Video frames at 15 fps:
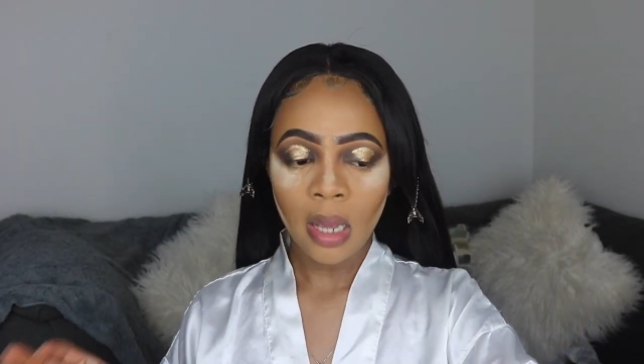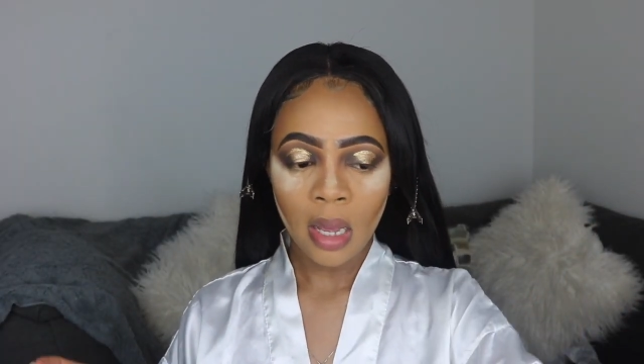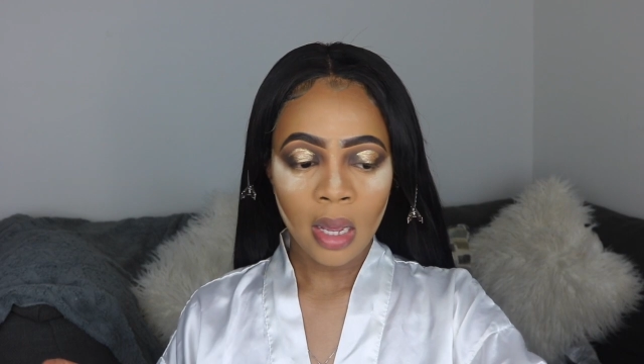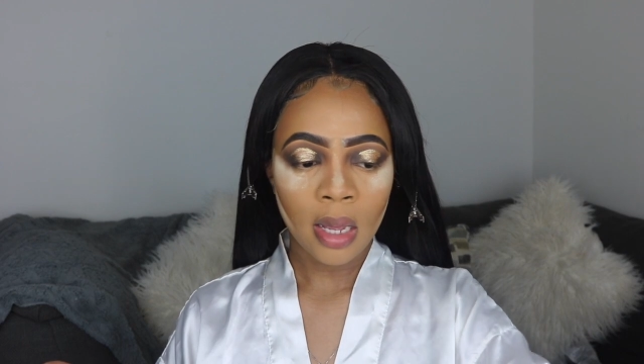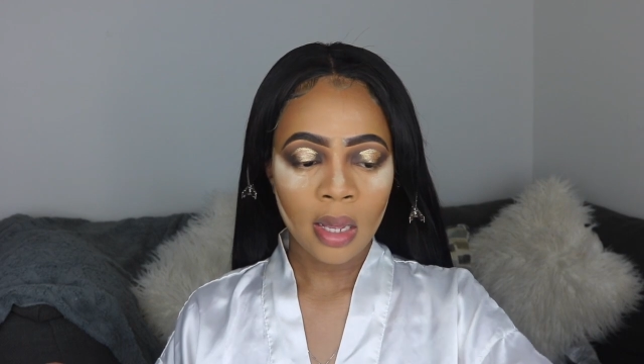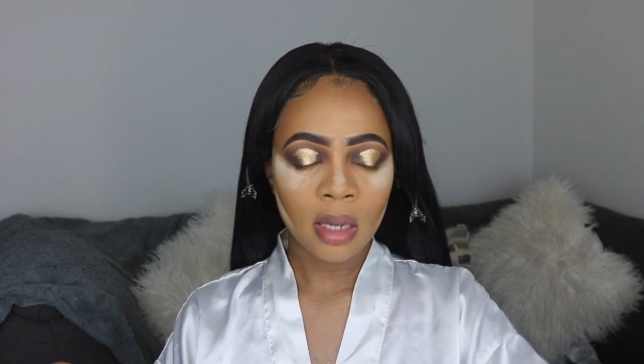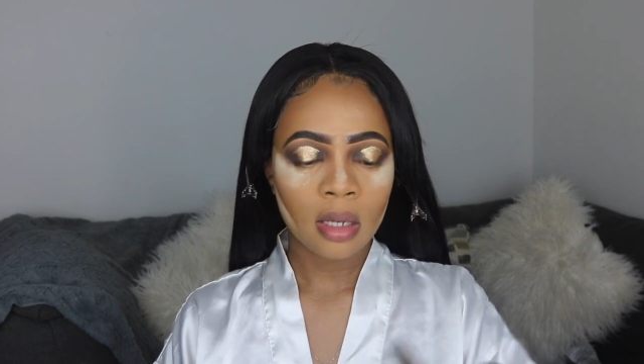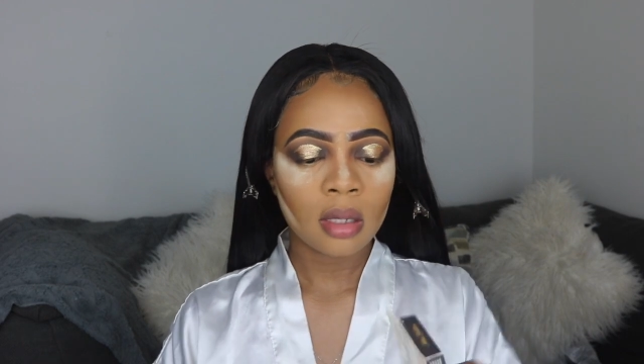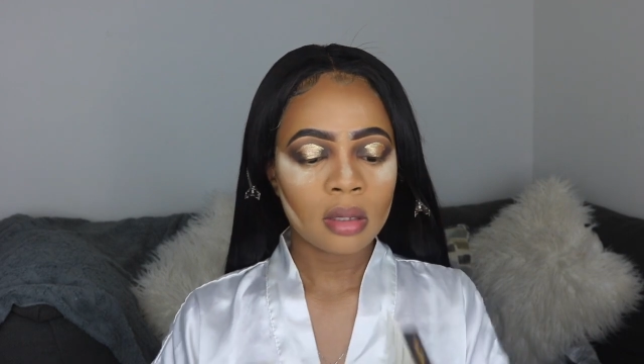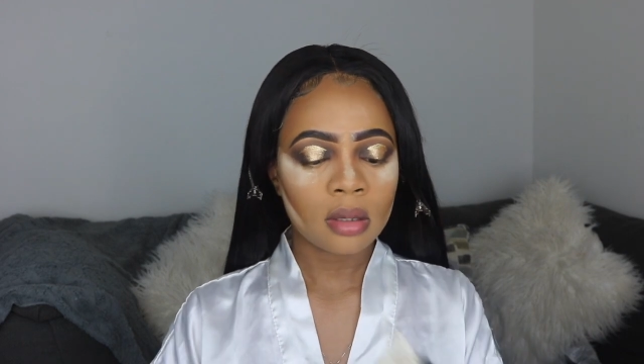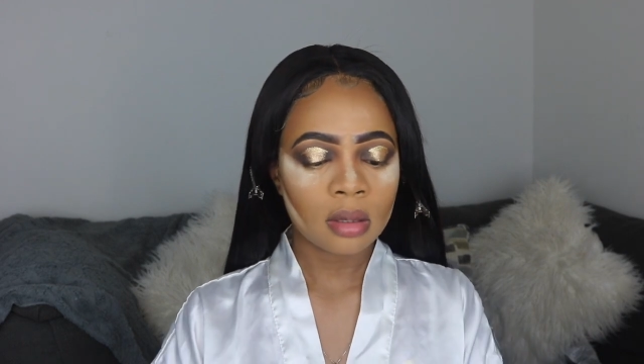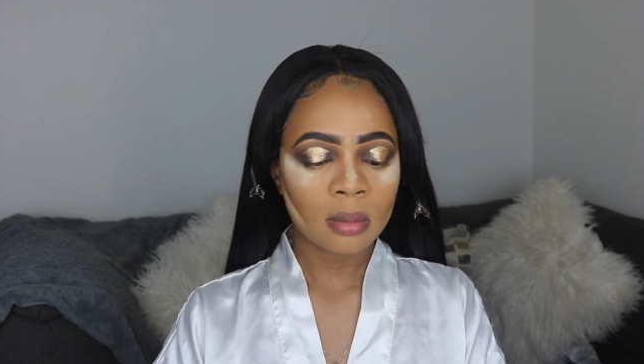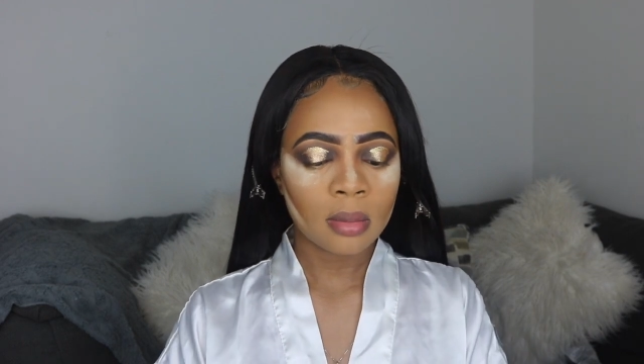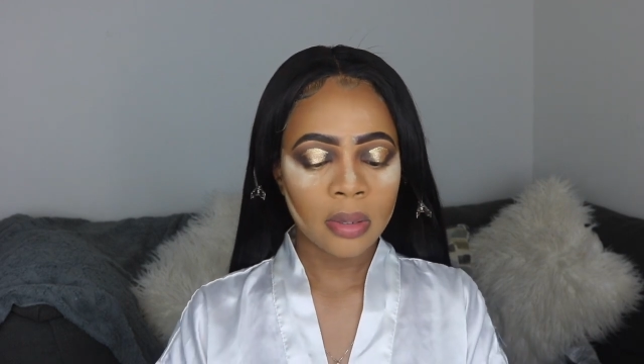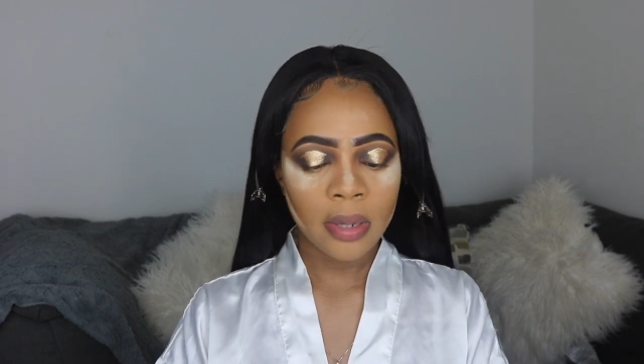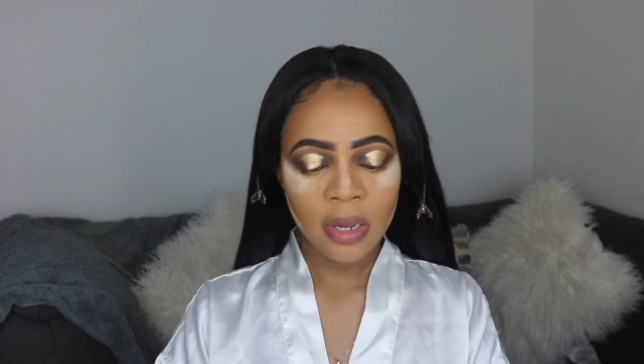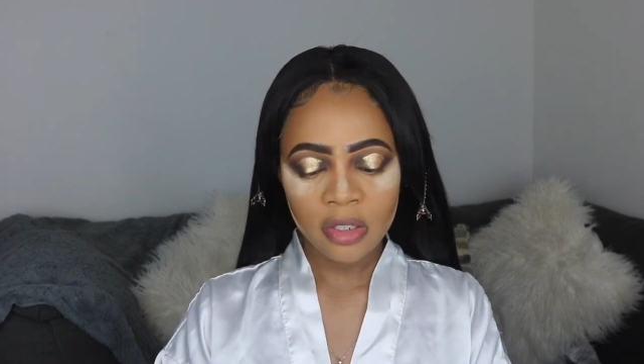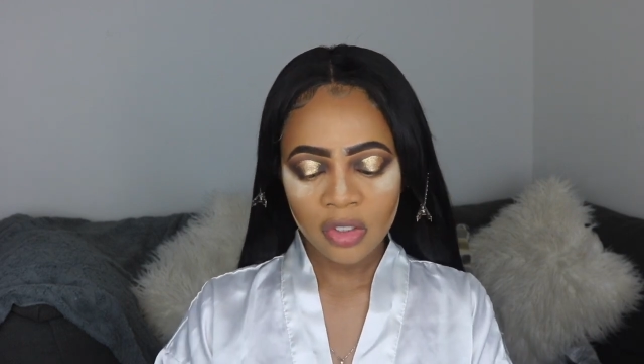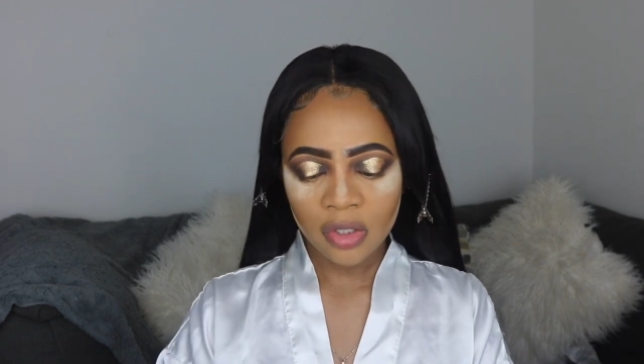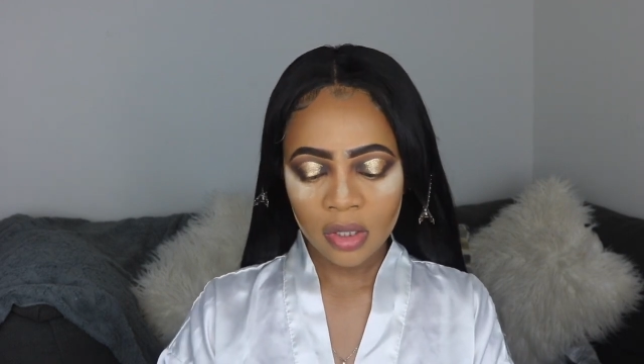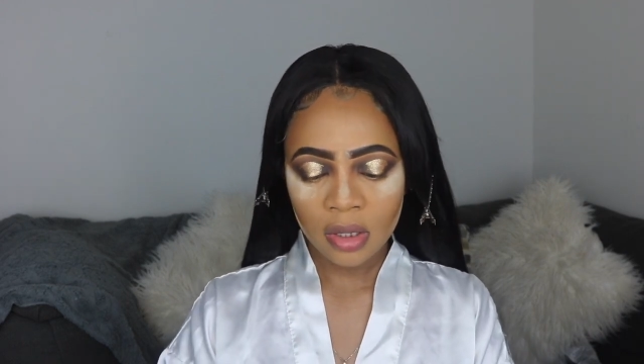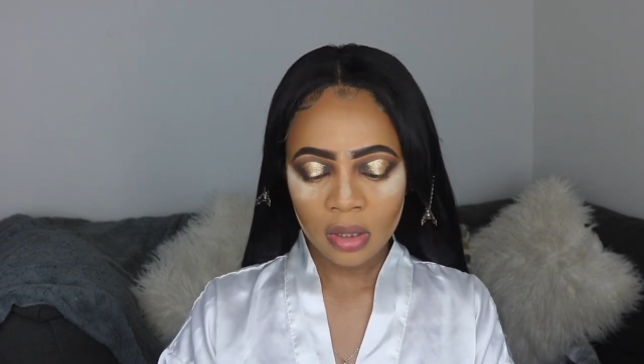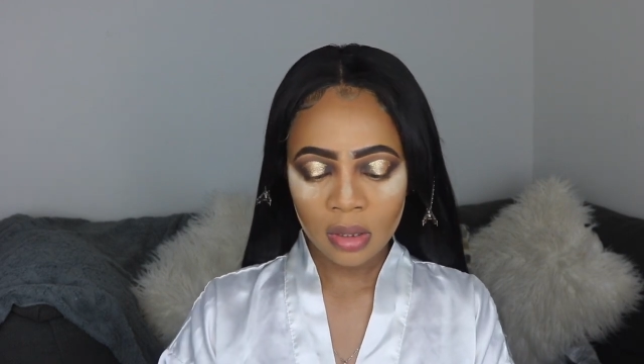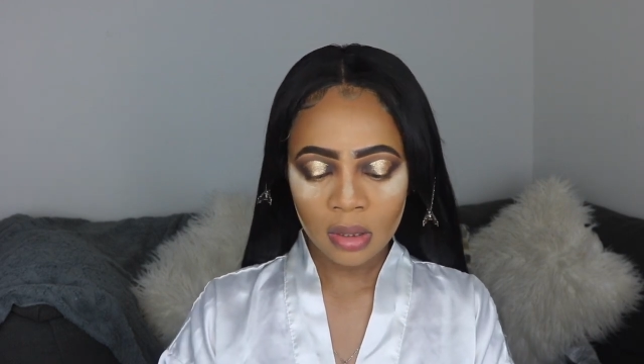add some lashes,